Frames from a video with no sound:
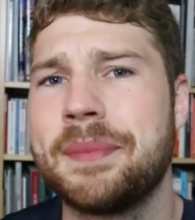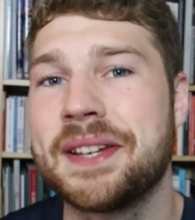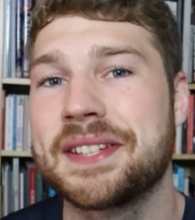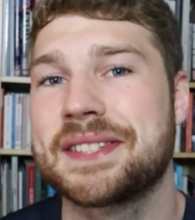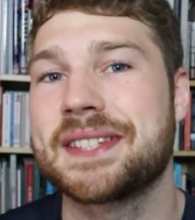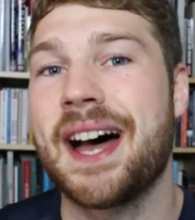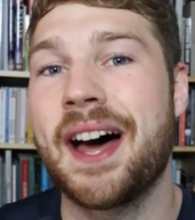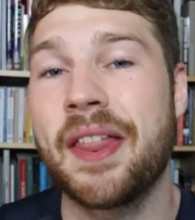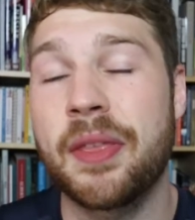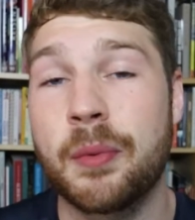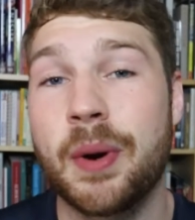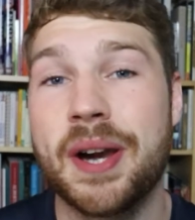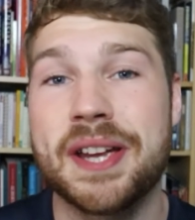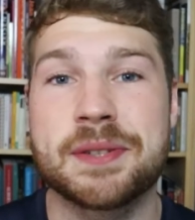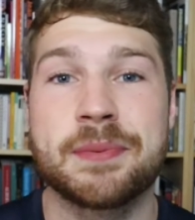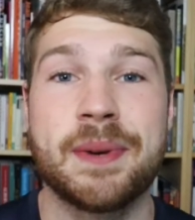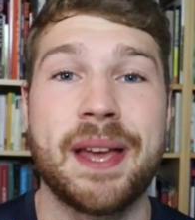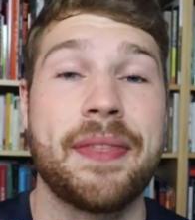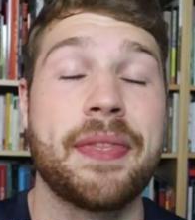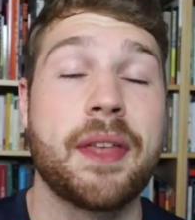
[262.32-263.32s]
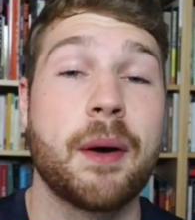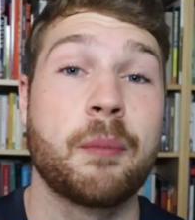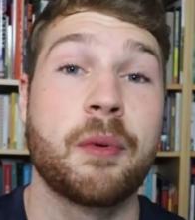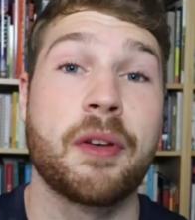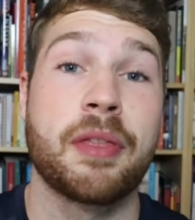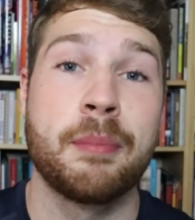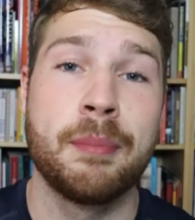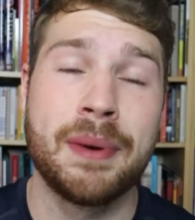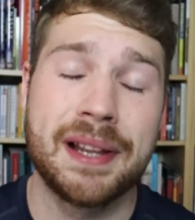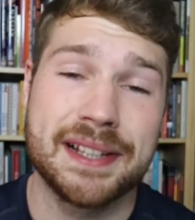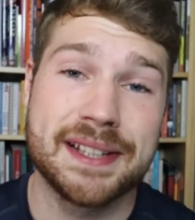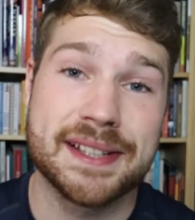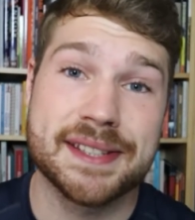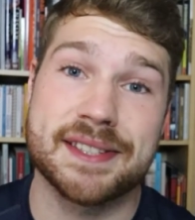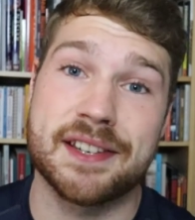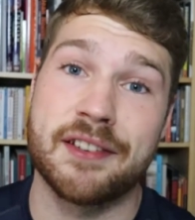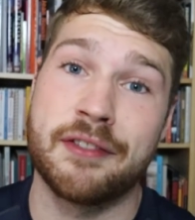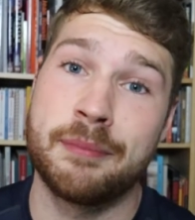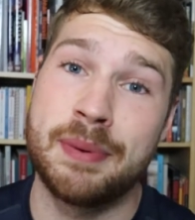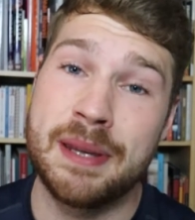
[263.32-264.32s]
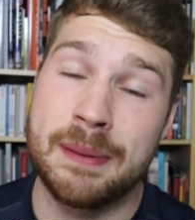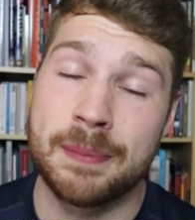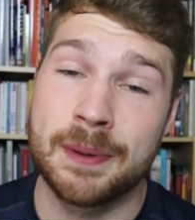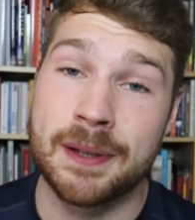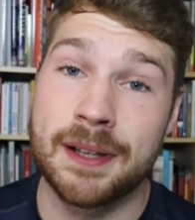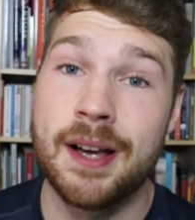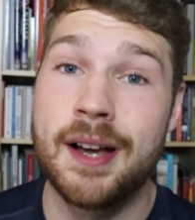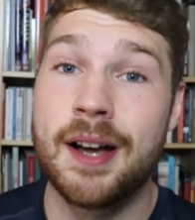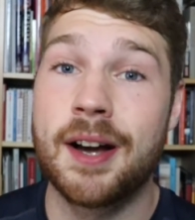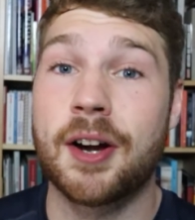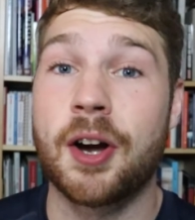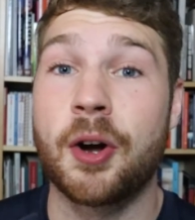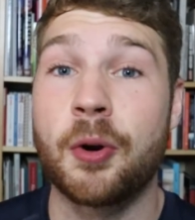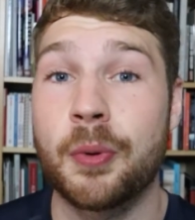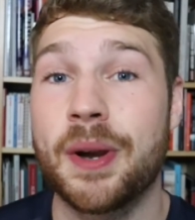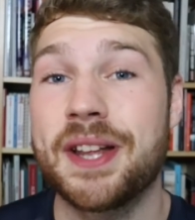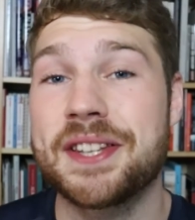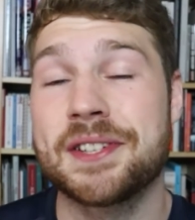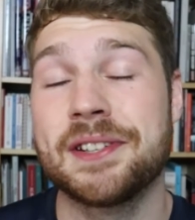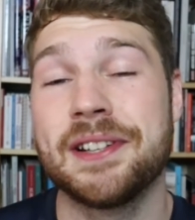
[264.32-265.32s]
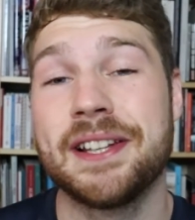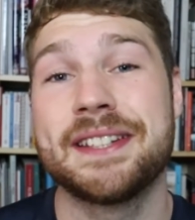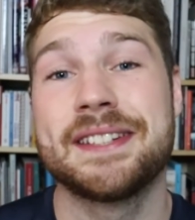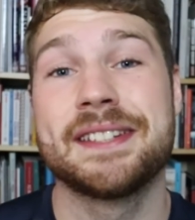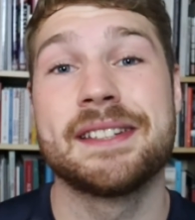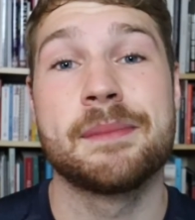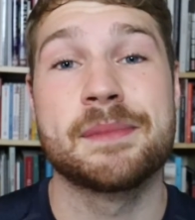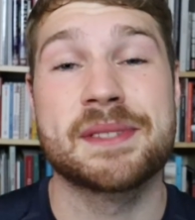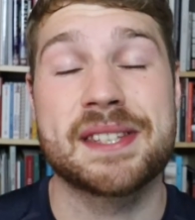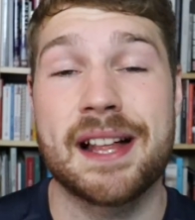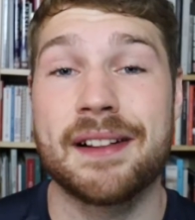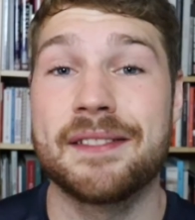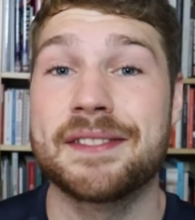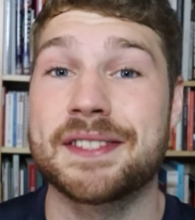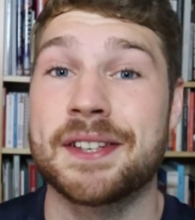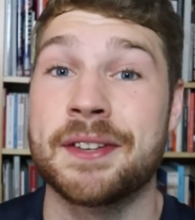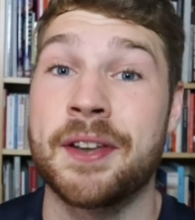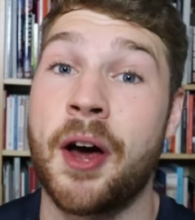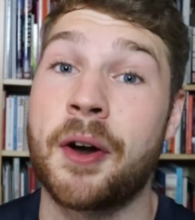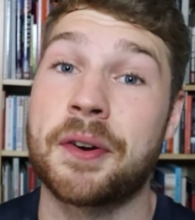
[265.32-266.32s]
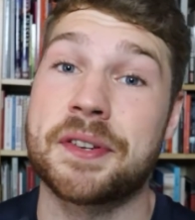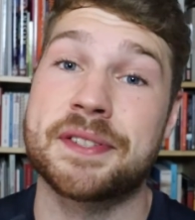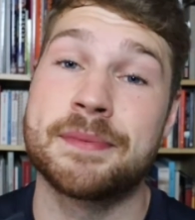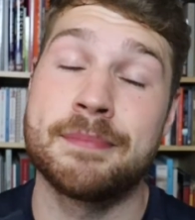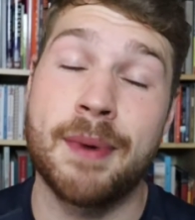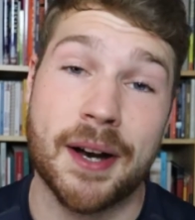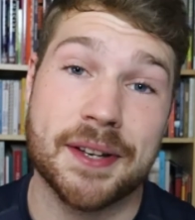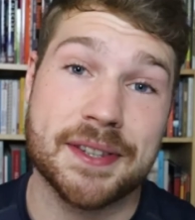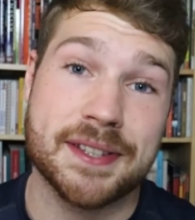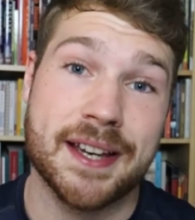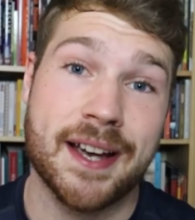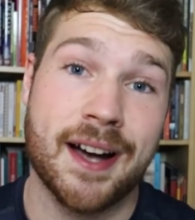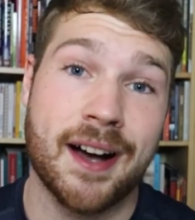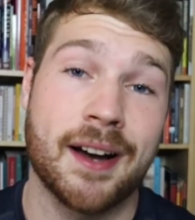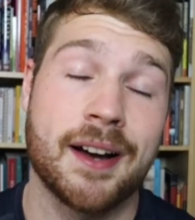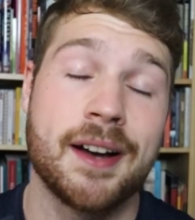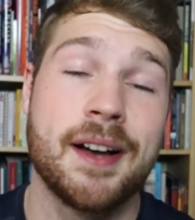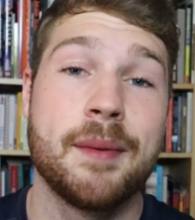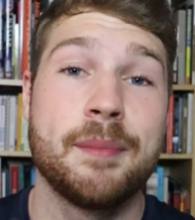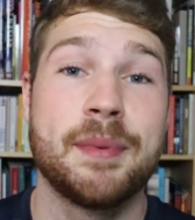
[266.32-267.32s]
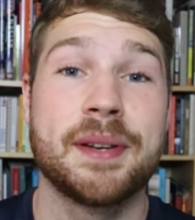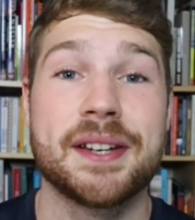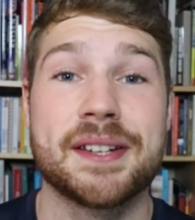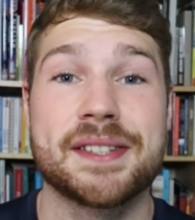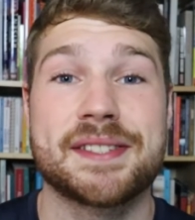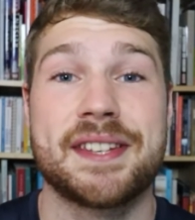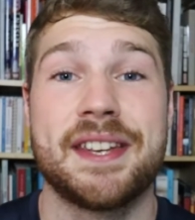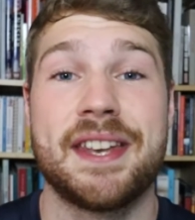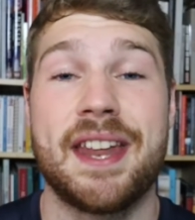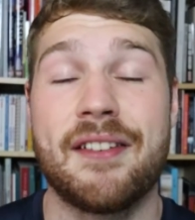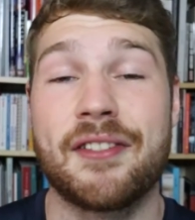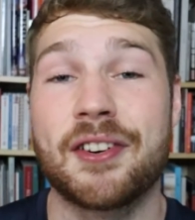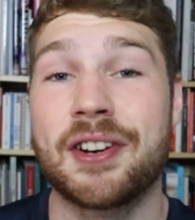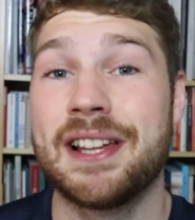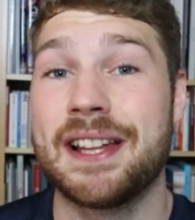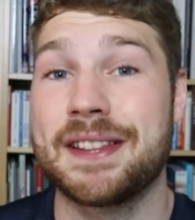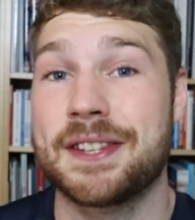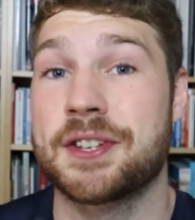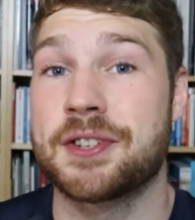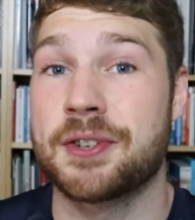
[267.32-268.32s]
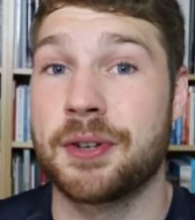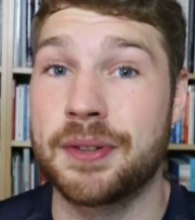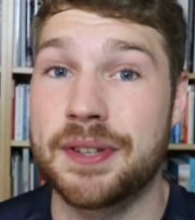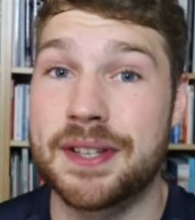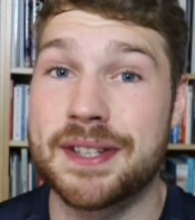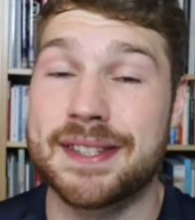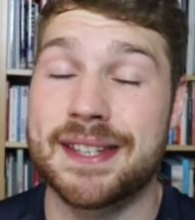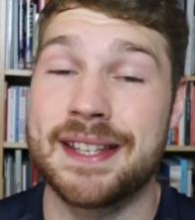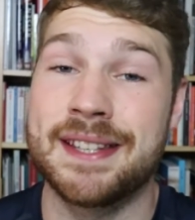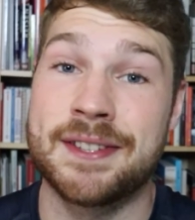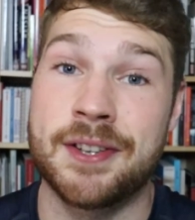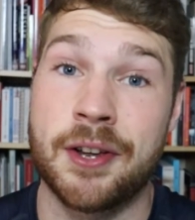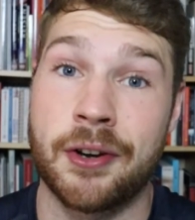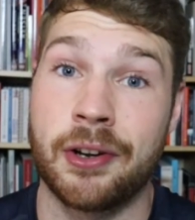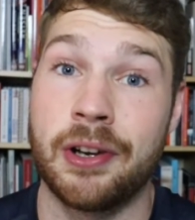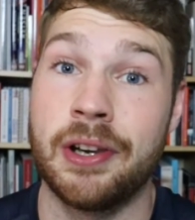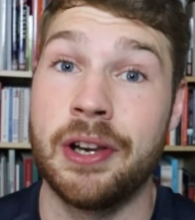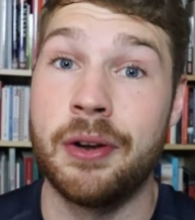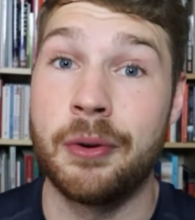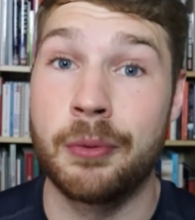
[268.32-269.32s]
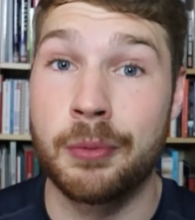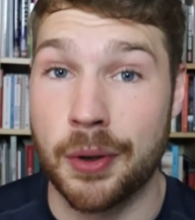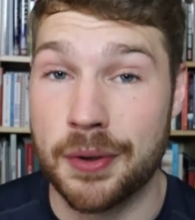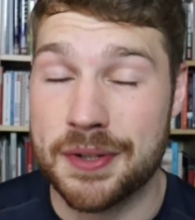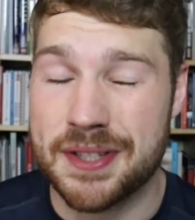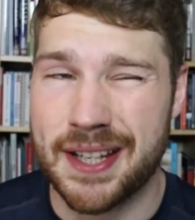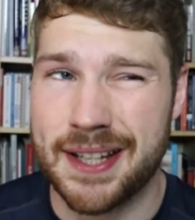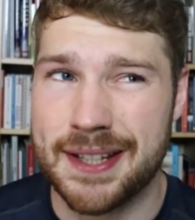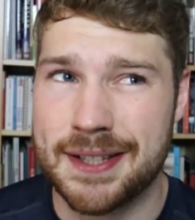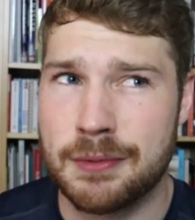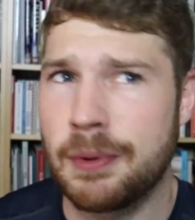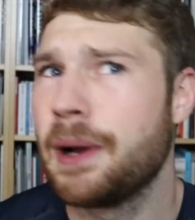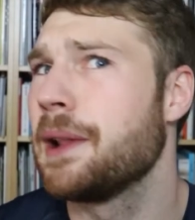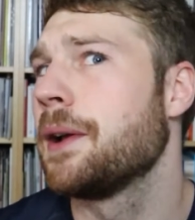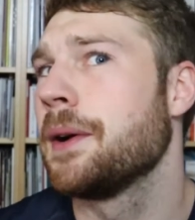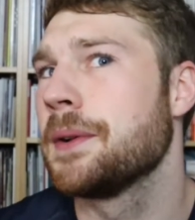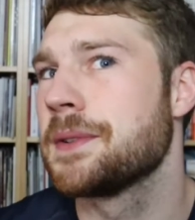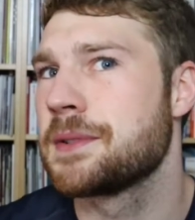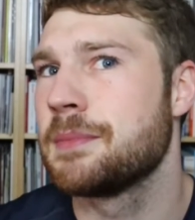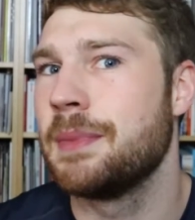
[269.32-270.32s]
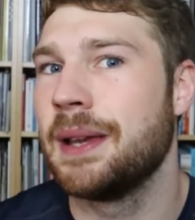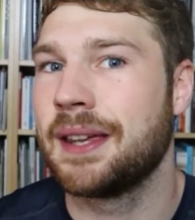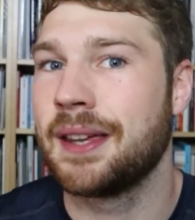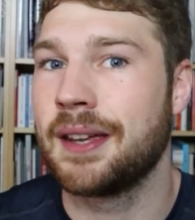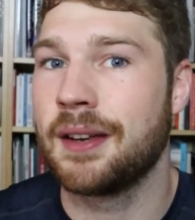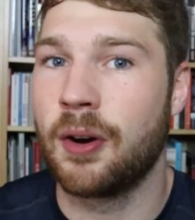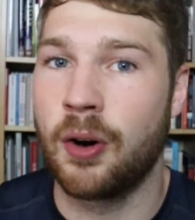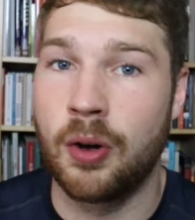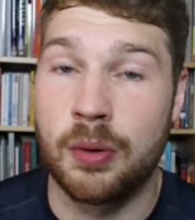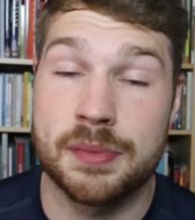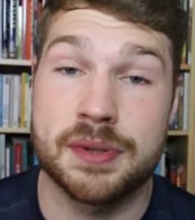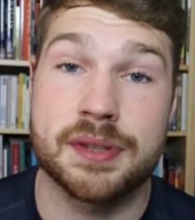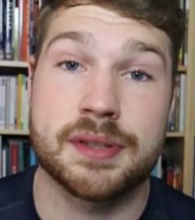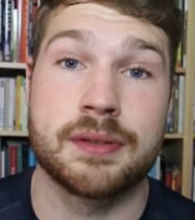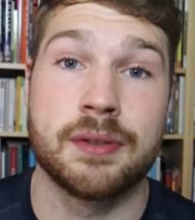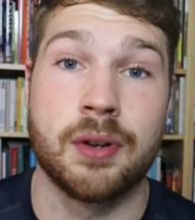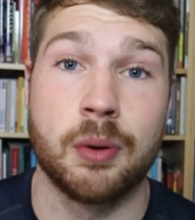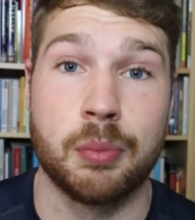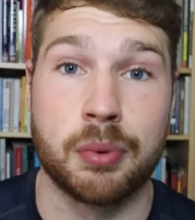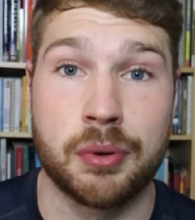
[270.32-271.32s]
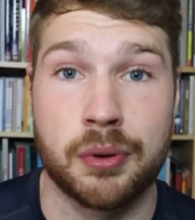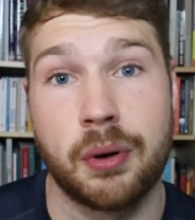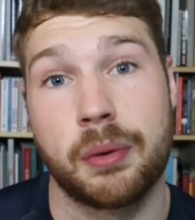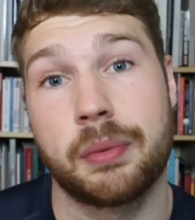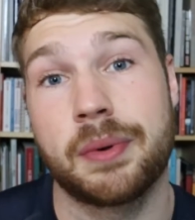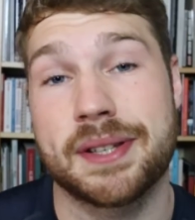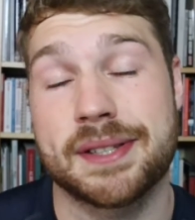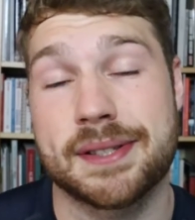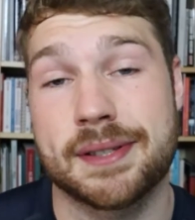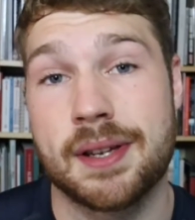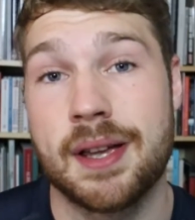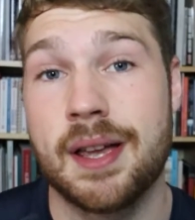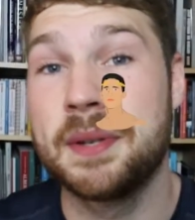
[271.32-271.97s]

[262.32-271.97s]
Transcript: Because otherwise we end up with millions of people congratulating themselves on how smart they are because they never let the shoulders internally rotate while also making almost no progress.